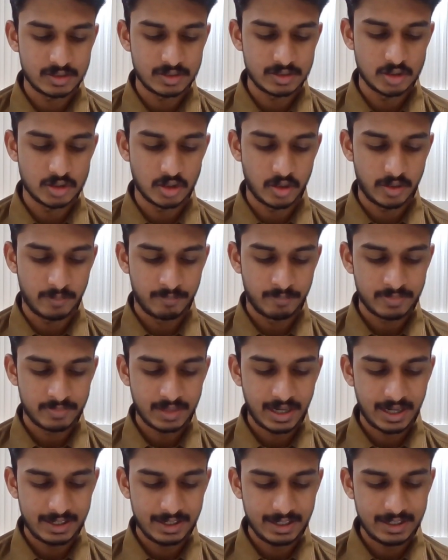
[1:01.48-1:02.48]
with joy,
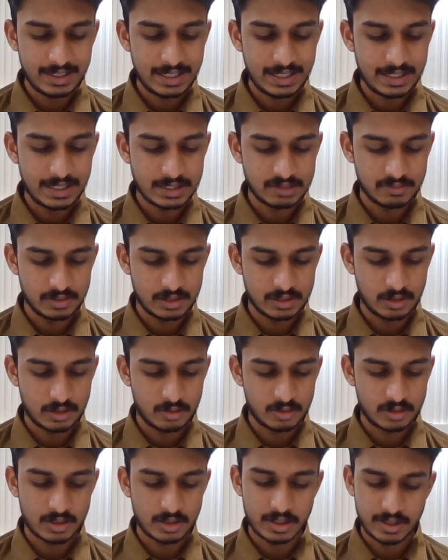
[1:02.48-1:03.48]
and at death
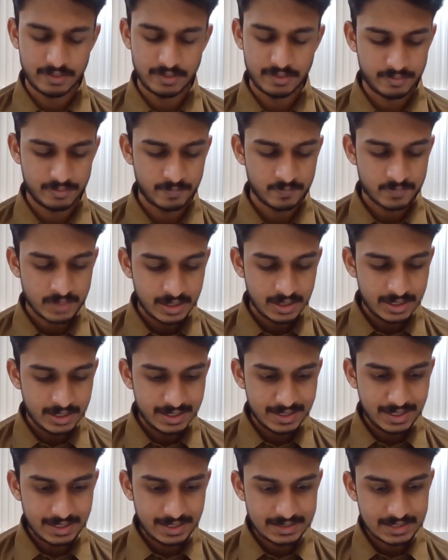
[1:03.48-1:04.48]
without grief.
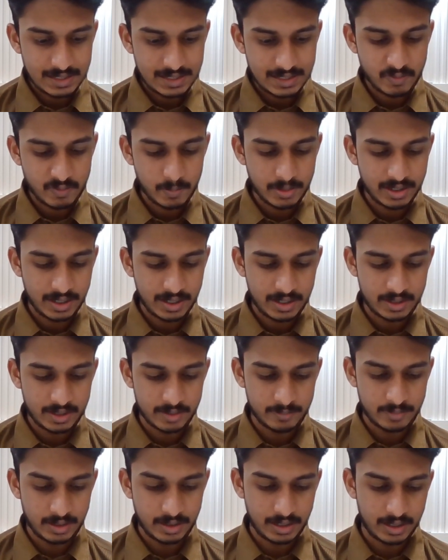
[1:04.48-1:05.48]
He has left behind
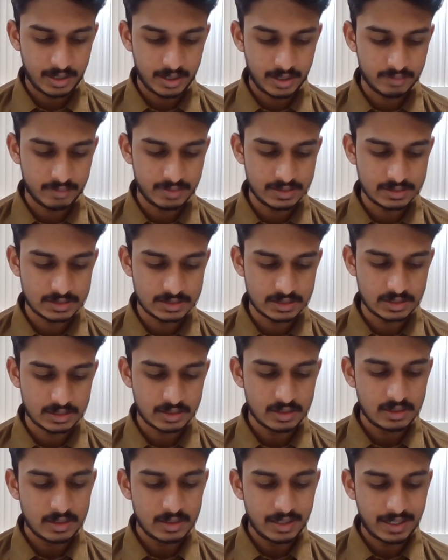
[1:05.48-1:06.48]
him an avenger
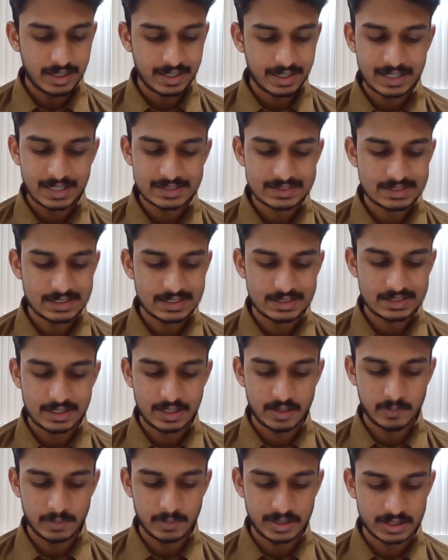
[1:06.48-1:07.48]
against his
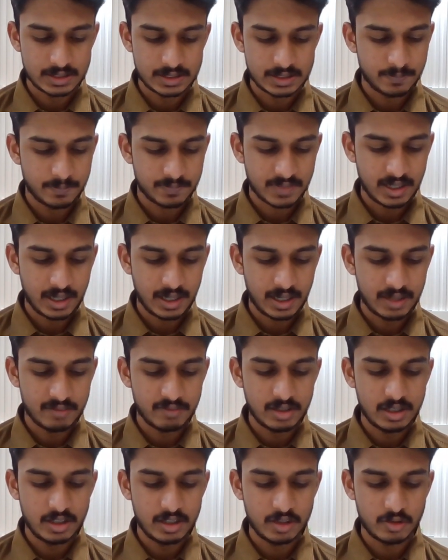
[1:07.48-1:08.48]
enemies, and
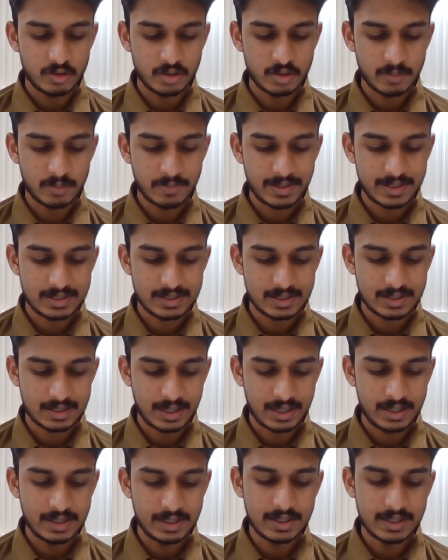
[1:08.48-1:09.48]
one to repay the
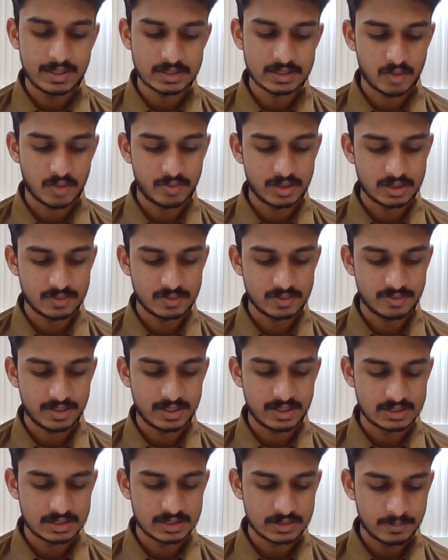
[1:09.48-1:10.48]
kindness of his
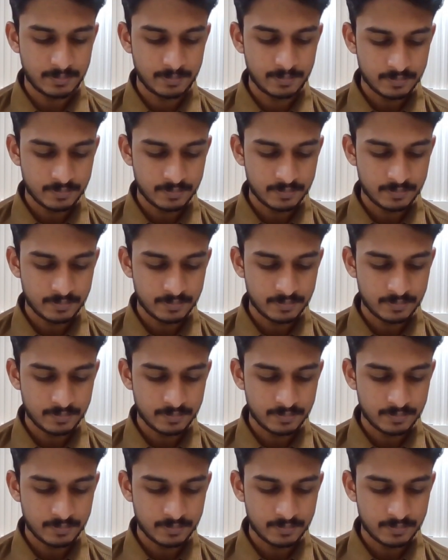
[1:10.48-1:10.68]
friends.